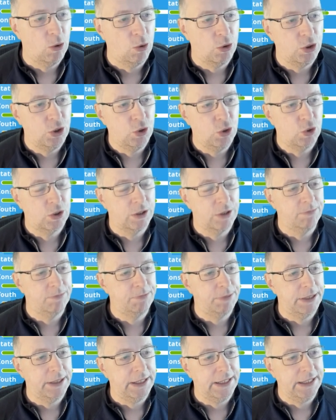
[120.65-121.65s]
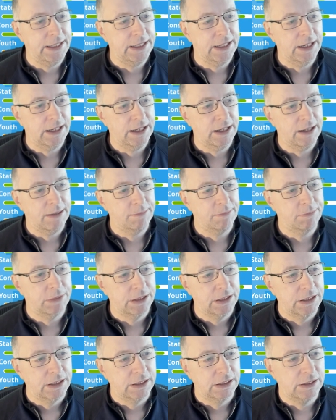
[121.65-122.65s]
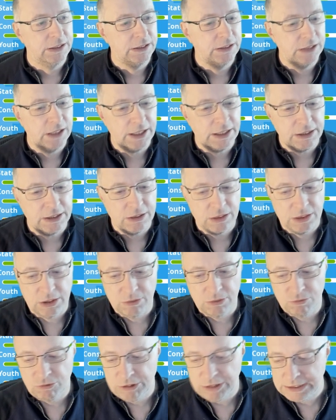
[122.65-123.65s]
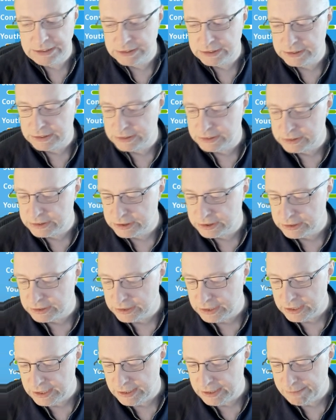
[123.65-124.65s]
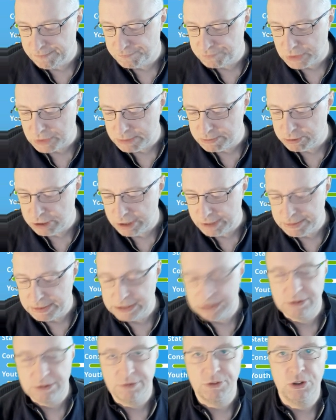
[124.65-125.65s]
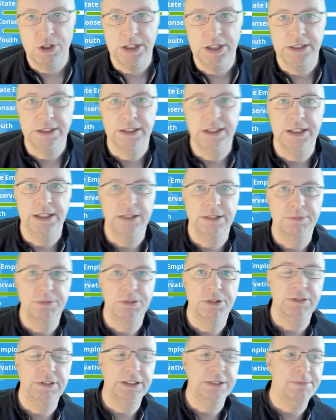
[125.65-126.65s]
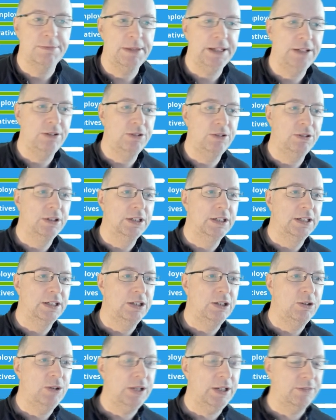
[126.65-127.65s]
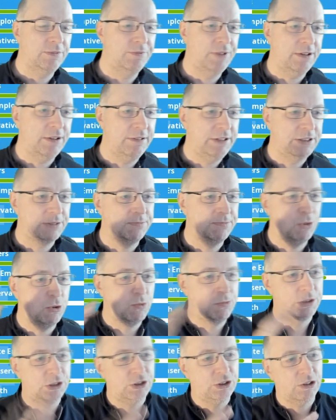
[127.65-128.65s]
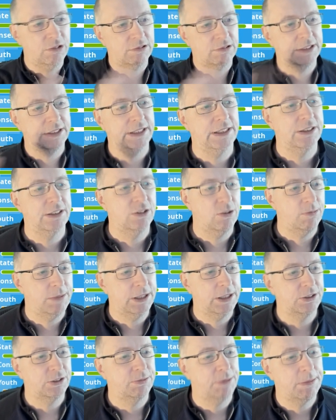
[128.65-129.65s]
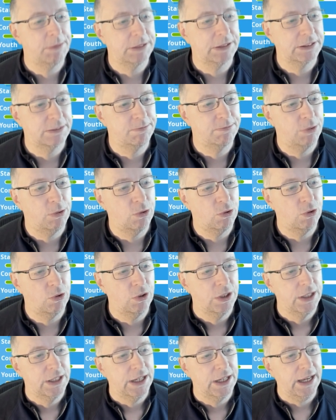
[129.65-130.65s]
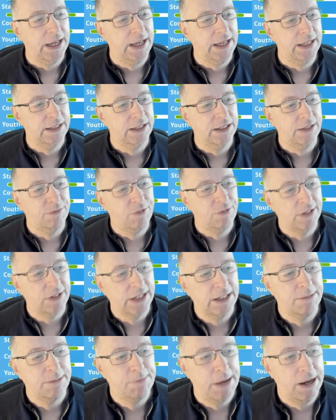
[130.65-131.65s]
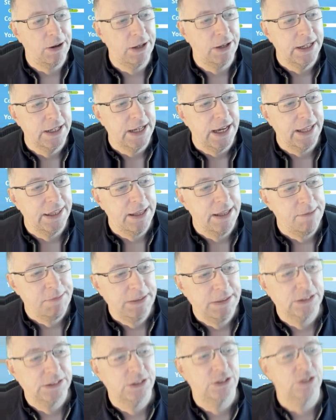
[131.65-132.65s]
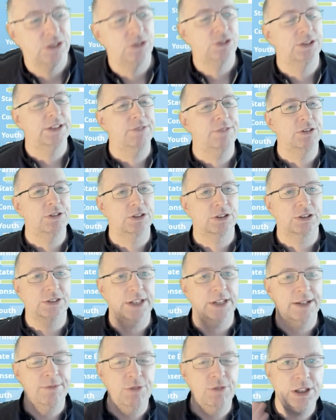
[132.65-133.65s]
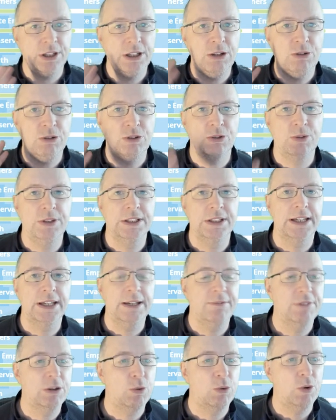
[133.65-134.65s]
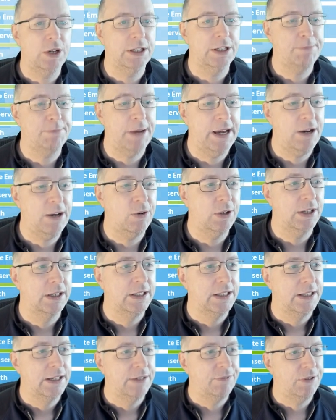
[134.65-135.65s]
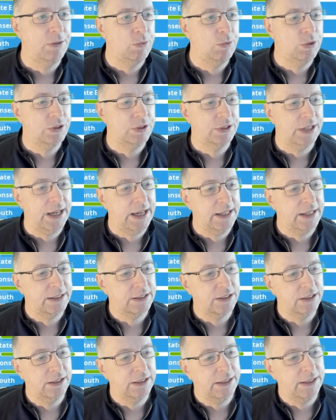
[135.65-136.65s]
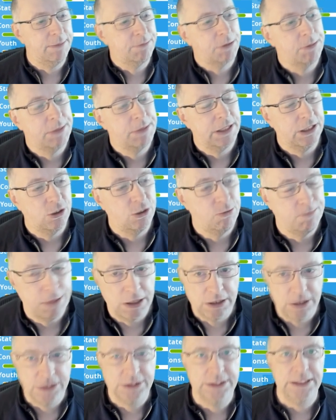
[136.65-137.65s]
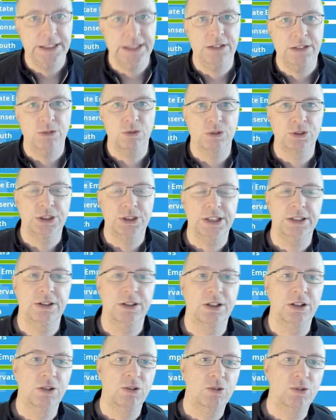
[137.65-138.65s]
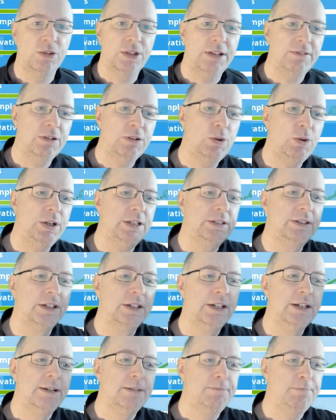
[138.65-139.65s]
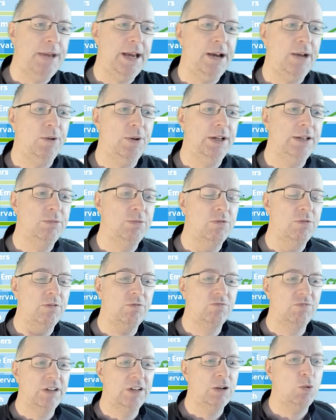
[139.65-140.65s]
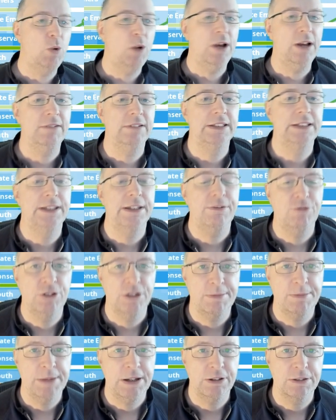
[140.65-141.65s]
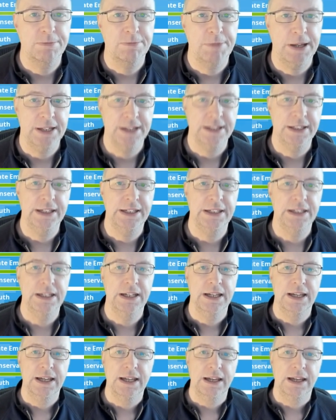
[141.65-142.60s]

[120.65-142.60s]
or you can be like the recent Prime Minister of the United Kingdom, Theresa May, who had a very small majority and not much public support and very little power. And that makes a huge difference because everything you do in the game requires power. If I want to implement a new policy or change the law, that requires power, and it will require a different amount depending